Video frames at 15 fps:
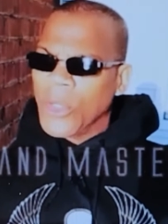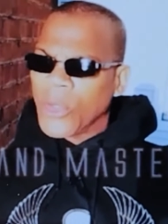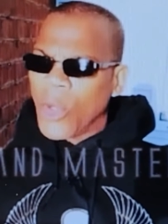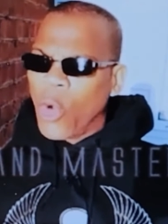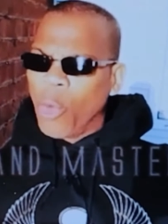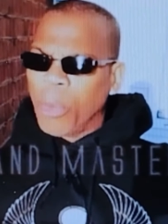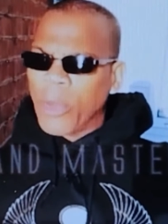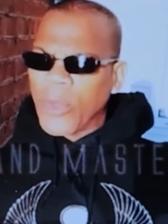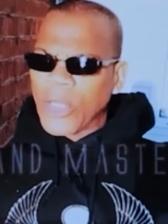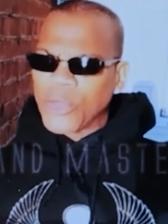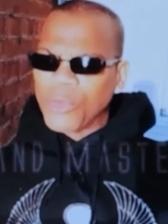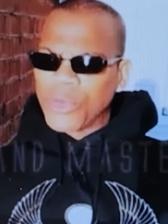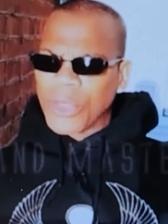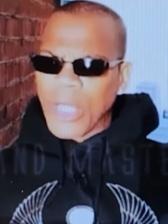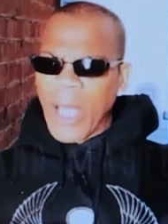They're hoping
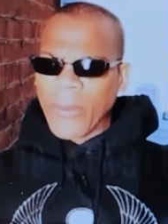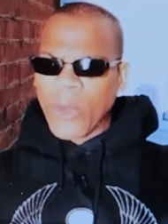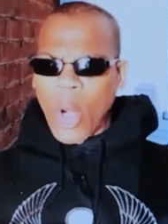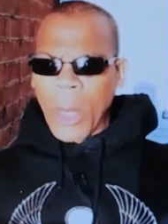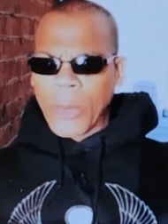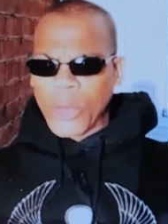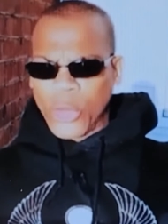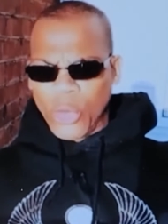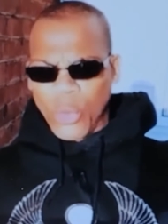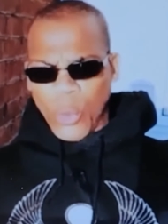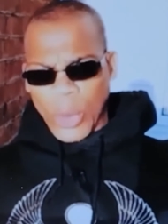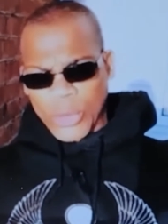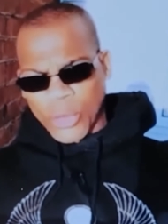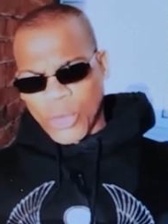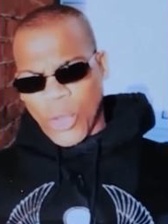that you stop calling the
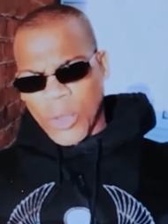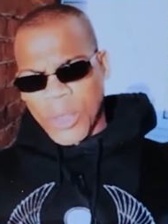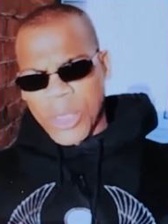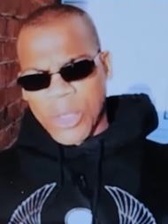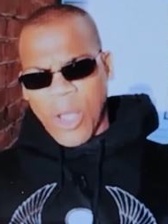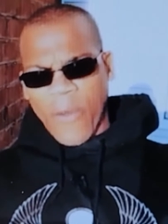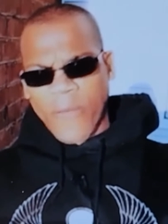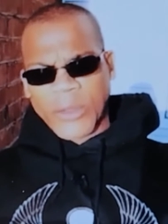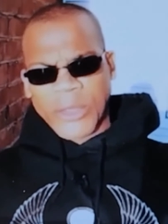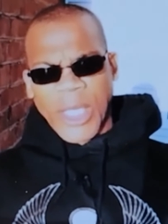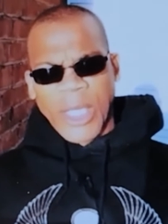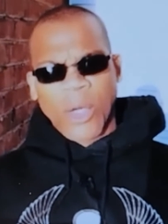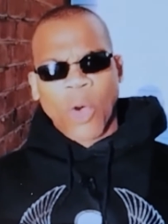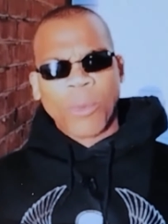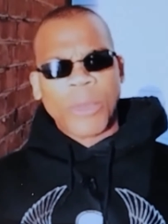U.S. Attorney's Office.
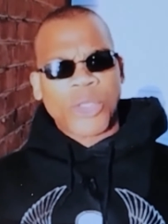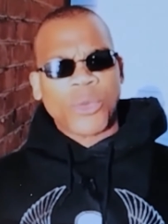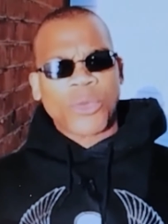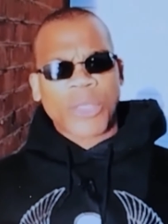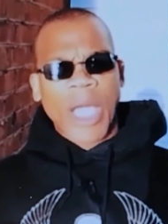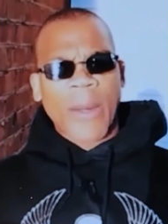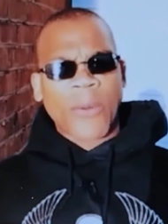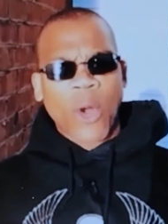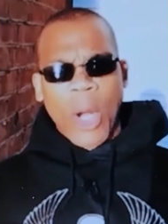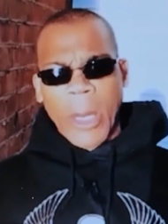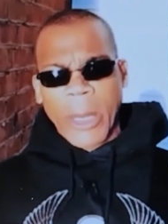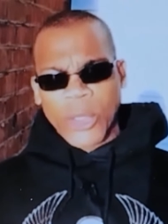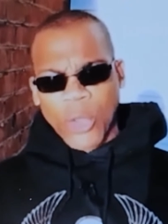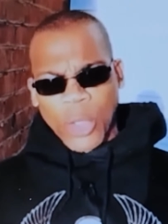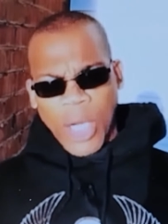They hope that you stop
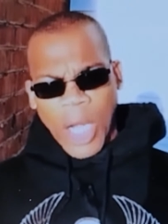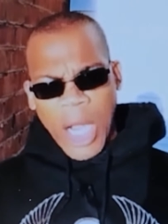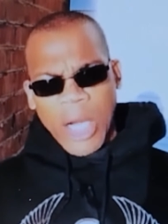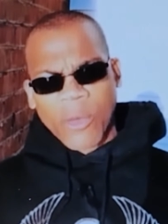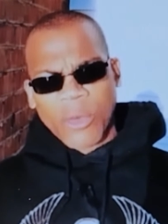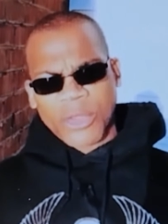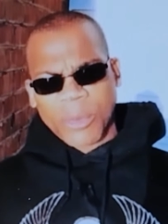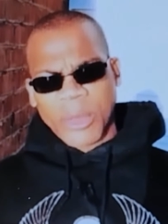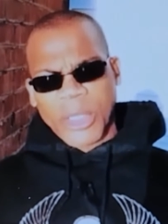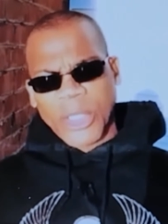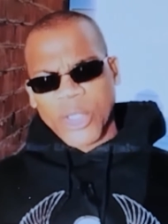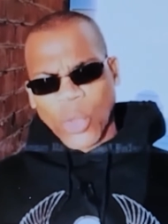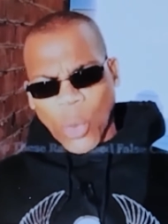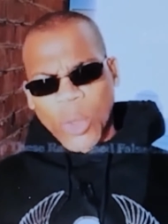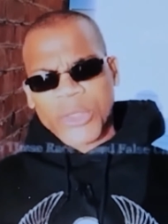calling your congressmen
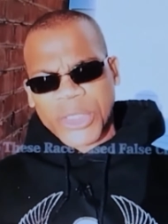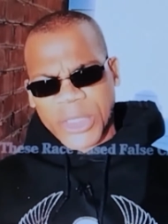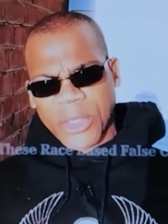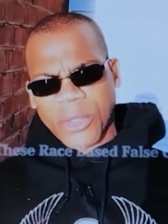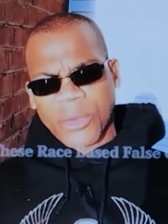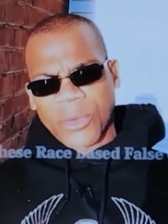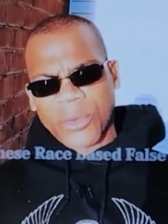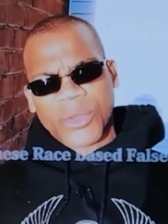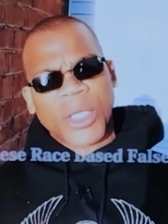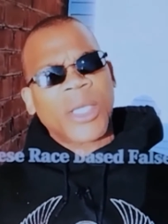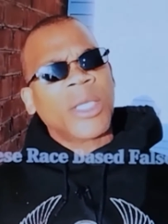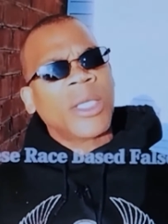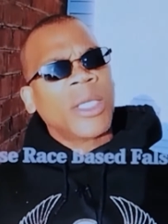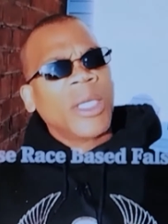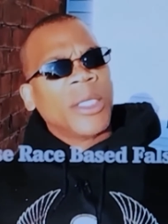and your senators.
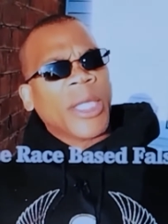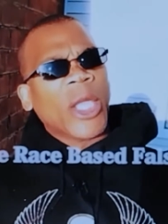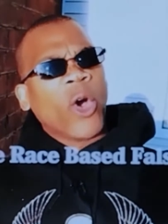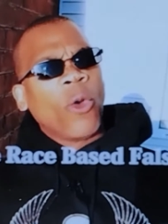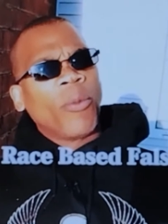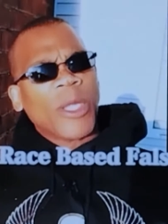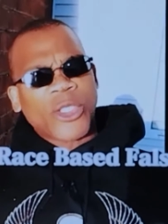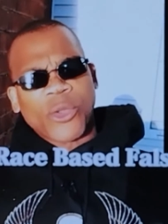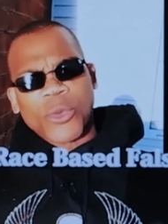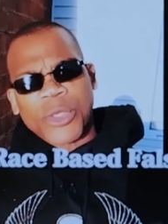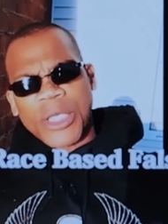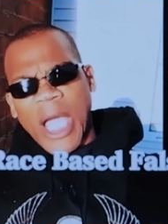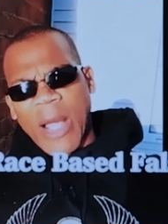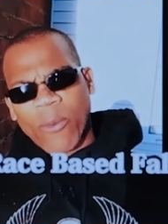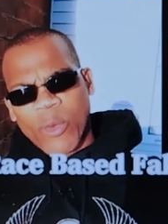They hope that you
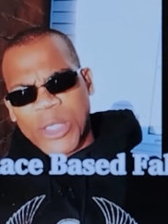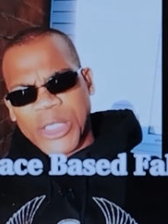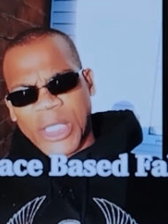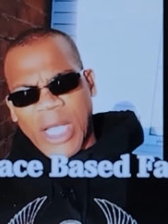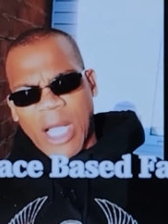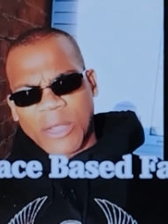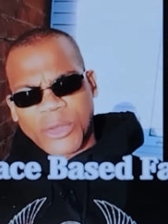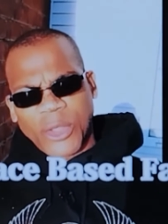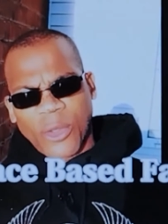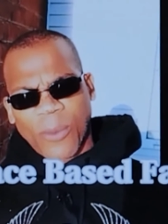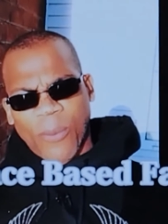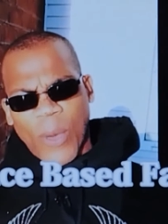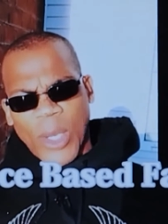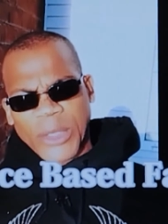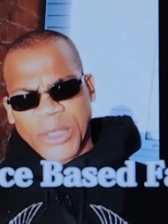stop reaching out to the
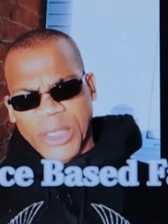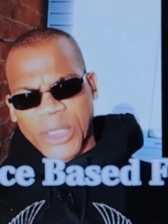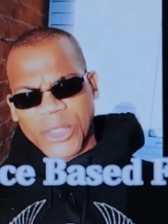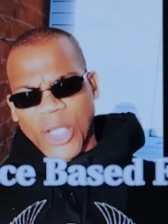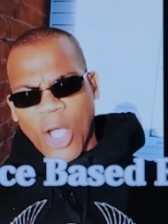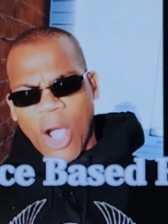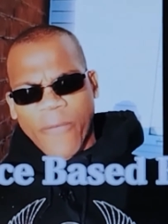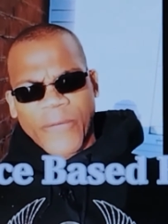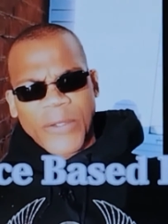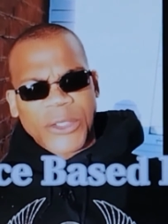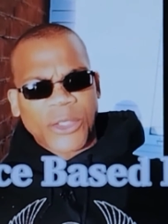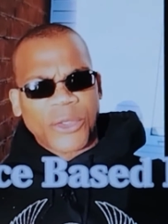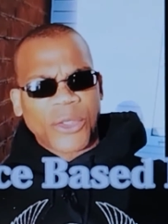president's office.